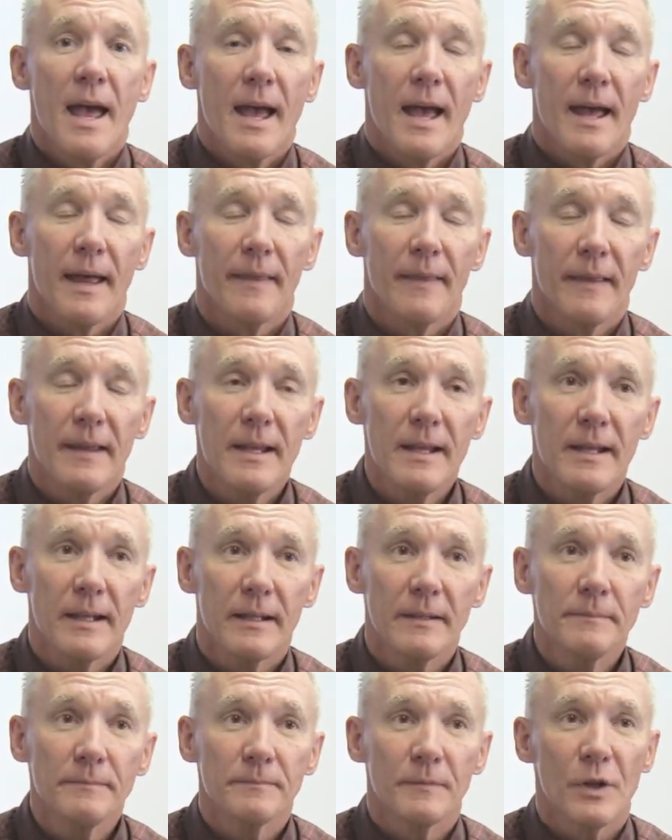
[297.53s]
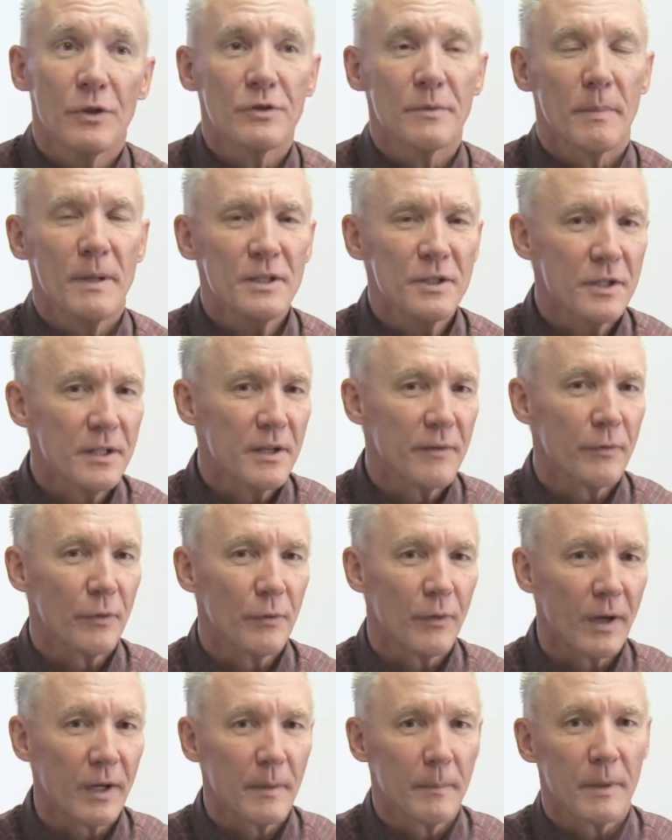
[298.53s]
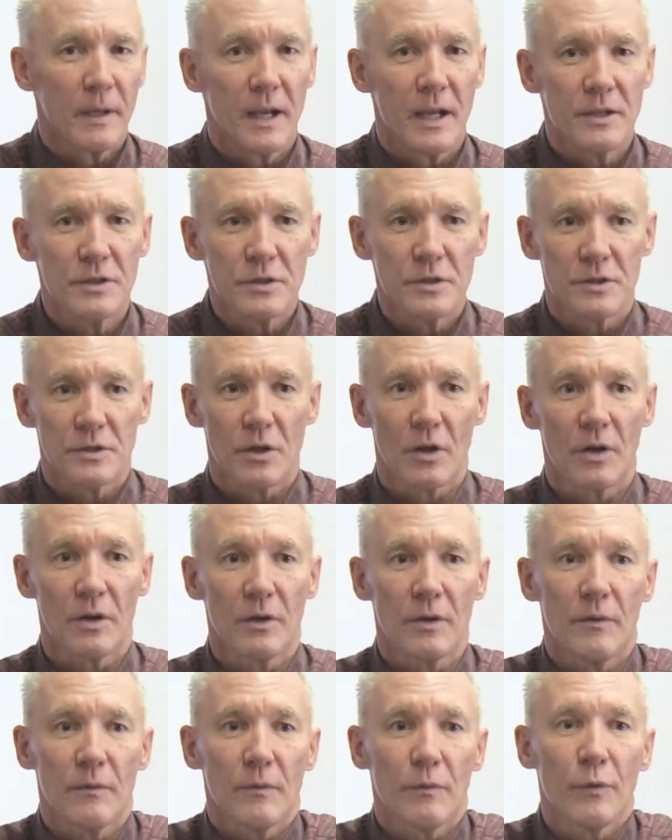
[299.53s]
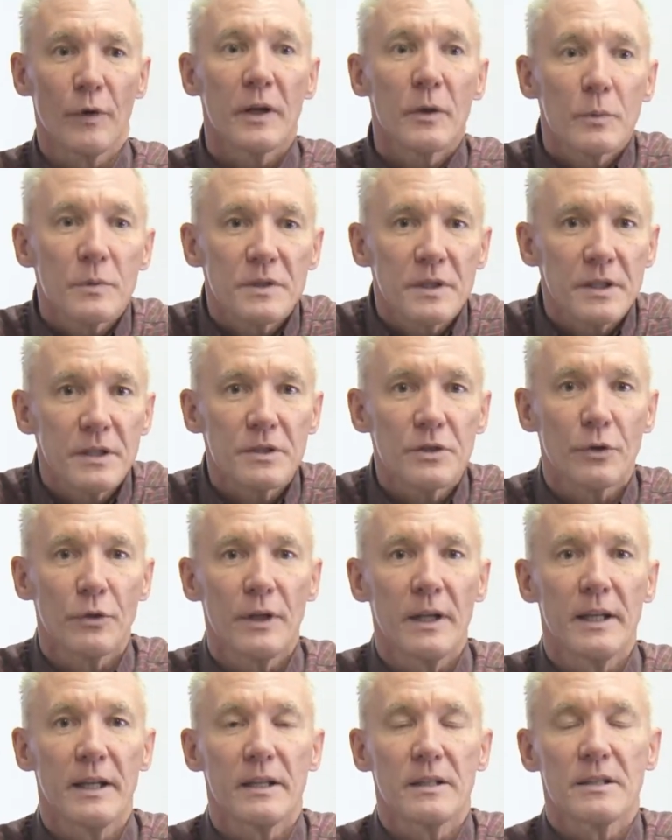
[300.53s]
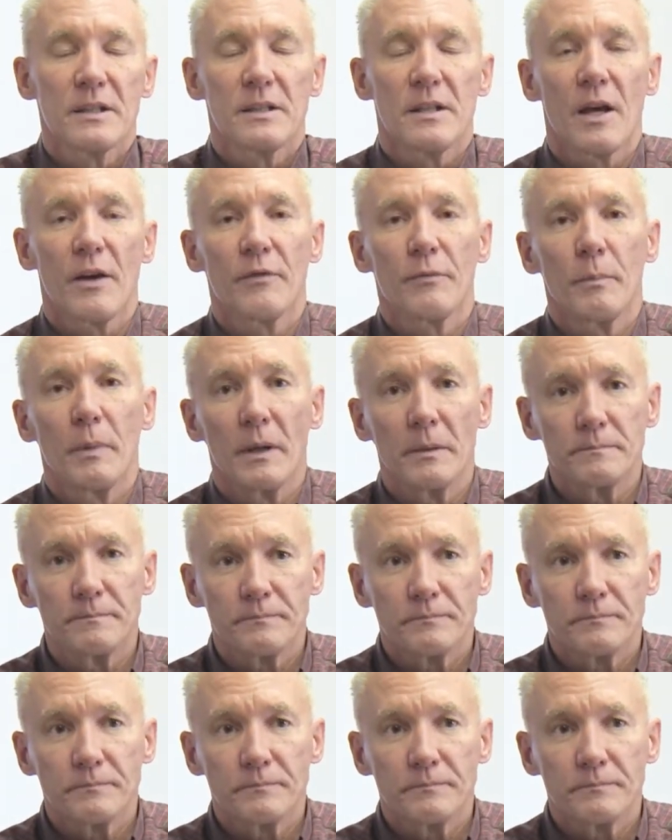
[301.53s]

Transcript: And then there's a bunch of different recommendations on frequency of screening and stuff, but